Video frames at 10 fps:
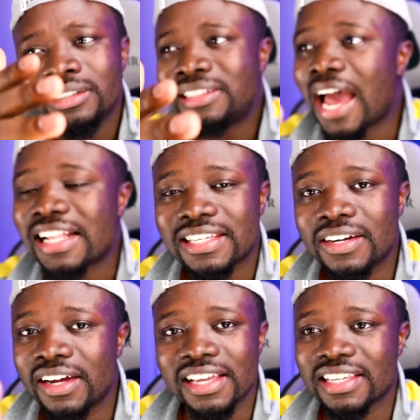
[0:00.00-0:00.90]
That
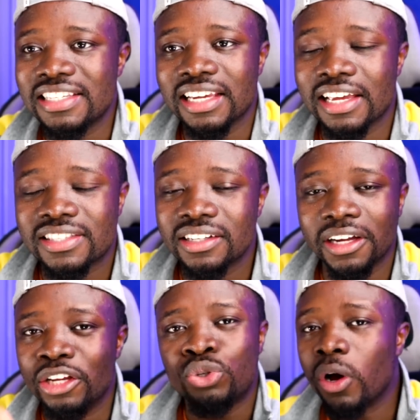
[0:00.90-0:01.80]
now isn't just
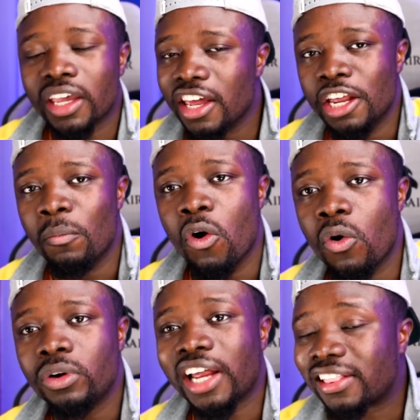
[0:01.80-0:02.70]
a joke
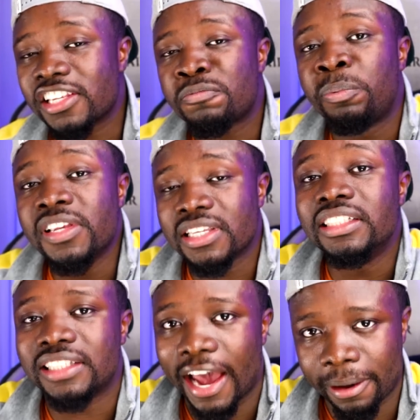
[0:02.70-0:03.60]
anymore. That is
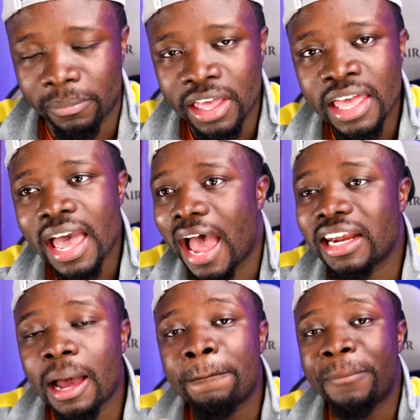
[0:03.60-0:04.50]
prison time
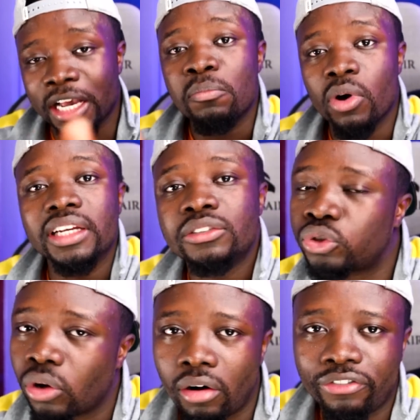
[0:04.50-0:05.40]
and now big money
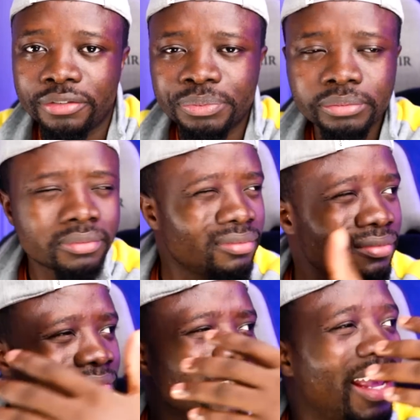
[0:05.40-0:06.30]
stuff.
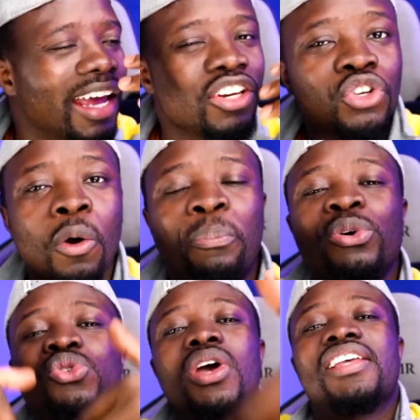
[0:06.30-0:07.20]
And you
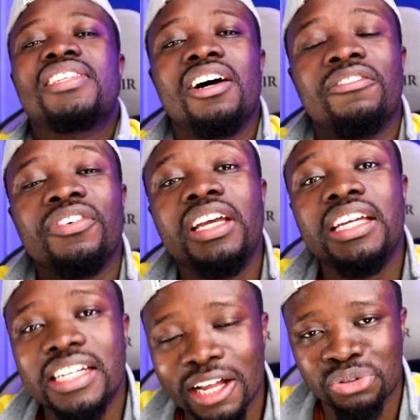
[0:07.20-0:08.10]
put yourself
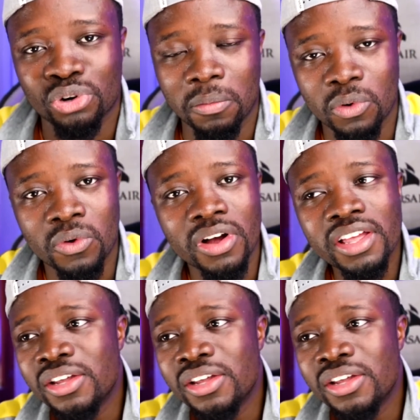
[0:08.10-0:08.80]
in that trouble.